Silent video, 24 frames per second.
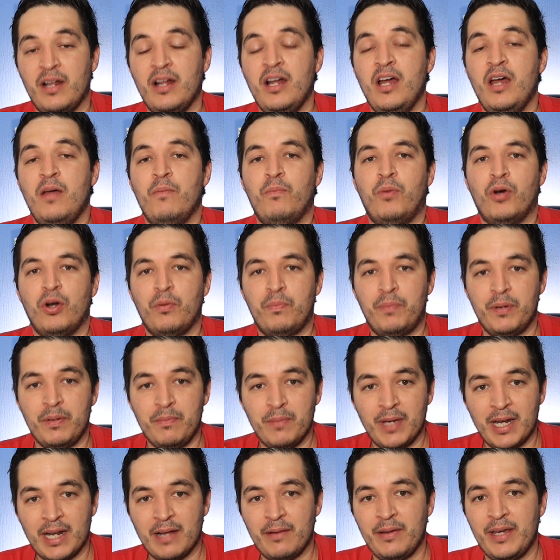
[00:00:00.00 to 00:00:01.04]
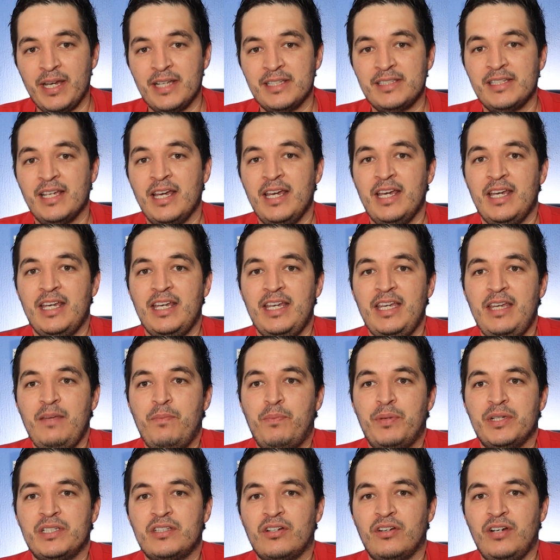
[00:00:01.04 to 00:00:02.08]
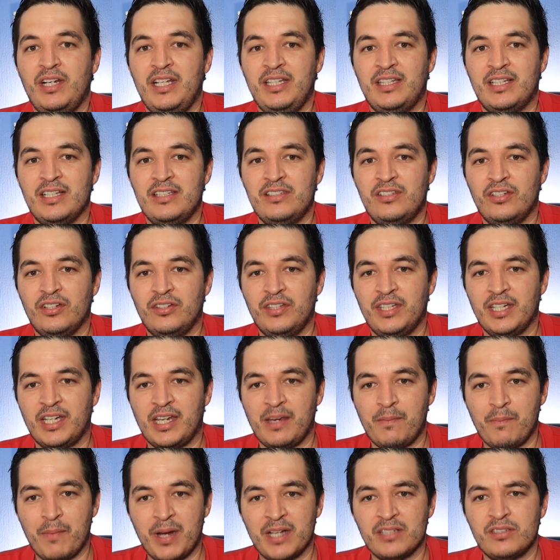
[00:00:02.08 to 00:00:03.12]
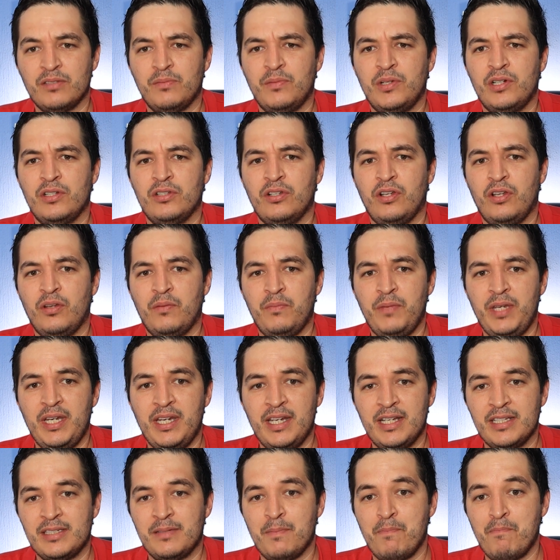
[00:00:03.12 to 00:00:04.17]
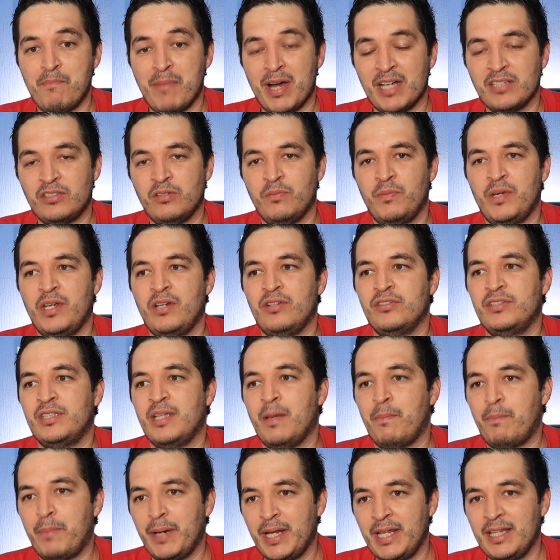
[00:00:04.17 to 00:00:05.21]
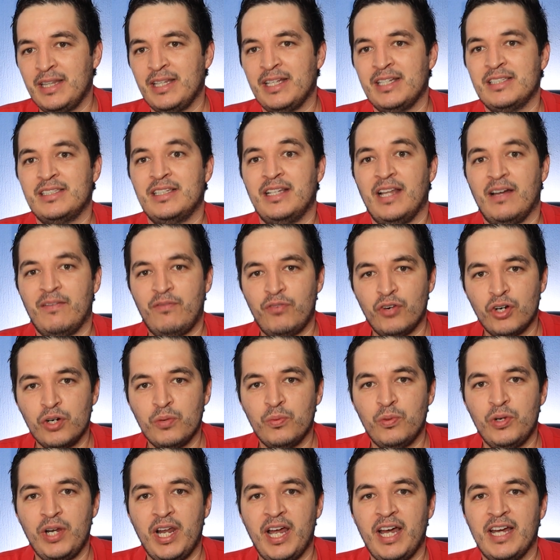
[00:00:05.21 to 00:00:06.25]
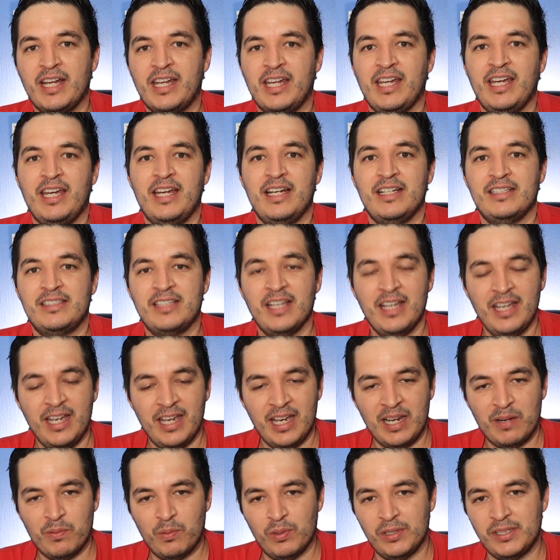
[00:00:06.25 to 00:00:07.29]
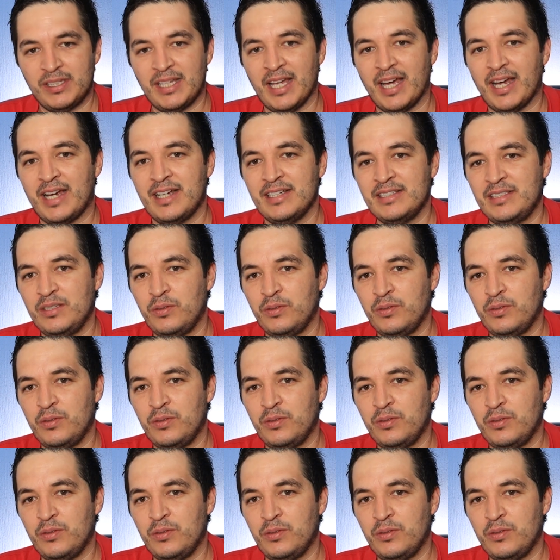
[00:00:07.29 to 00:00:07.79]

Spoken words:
with the intention that you more or less master it, more or less learn the formula, which is voltage equals current times resistance, or current intensity times resistance,